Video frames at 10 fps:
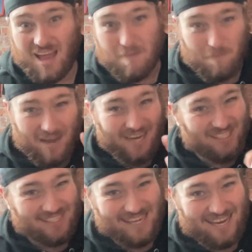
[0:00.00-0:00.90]
I might
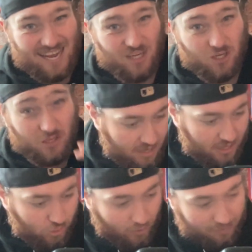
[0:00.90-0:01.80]
actually take annually. And
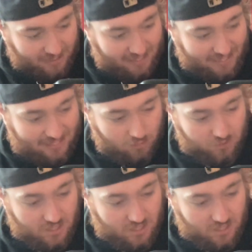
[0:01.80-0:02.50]
a 20% discount